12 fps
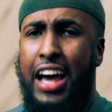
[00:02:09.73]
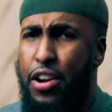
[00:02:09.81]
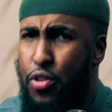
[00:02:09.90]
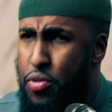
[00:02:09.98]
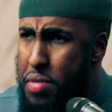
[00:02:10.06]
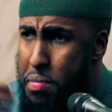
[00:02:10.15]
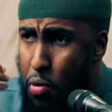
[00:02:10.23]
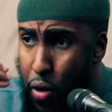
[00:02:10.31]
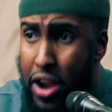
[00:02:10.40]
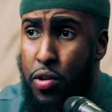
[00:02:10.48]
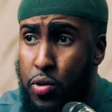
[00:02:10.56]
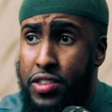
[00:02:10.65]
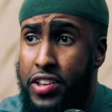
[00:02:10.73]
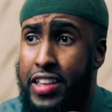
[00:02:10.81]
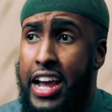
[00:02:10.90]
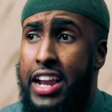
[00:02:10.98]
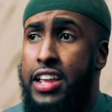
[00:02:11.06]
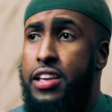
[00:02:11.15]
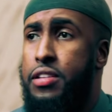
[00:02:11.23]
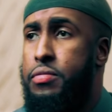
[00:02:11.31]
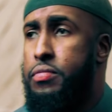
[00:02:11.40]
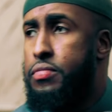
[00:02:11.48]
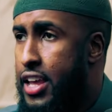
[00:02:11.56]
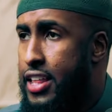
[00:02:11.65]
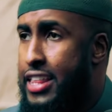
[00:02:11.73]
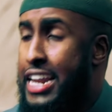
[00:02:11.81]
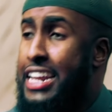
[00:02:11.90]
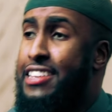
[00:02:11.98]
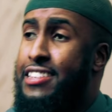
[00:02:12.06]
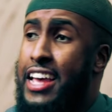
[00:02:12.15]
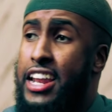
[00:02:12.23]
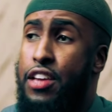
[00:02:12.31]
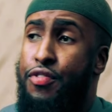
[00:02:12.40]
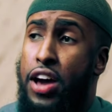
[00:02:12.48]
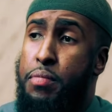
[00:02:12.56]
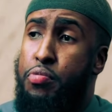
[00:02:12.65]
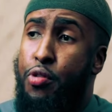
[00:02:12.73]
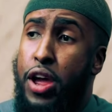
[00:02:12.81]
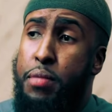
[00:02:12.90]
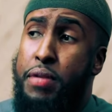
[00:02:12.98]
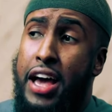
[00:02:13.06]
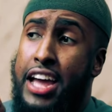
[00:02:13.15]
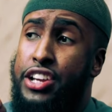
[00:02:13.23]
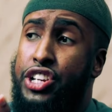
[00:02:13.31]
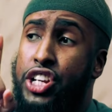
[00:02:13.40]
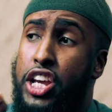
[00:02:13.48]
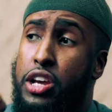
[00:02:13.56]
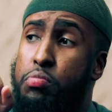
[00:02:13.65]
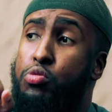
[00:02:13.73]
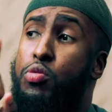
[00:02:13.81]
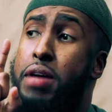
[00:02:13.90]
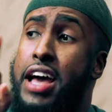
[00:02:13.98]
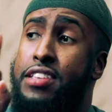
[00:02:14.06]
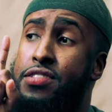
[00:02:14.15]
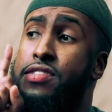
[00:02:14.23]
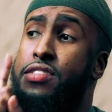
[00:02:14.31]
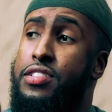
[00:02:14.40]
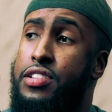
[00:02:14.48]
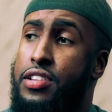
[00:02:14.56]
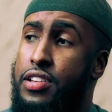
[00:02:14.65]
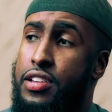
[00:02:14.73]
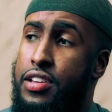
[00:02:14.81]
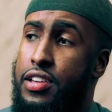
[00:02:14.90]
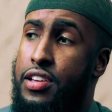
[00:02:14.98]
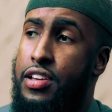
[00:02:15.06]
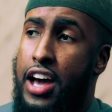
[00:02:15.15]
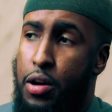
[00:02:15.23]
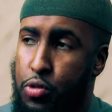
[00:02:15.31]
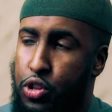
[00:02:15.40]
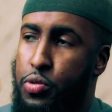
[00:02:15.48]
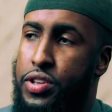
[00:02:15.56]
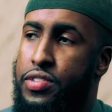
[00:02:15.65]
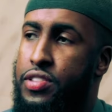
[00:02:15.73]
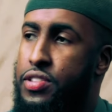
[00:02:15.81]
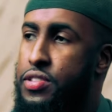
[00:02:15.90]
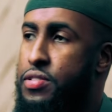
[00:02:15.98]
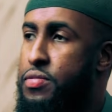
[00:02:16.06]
I don't remember where it was exactly, that he said, if I pray behind Shaykh Ibn Baz, I would do it.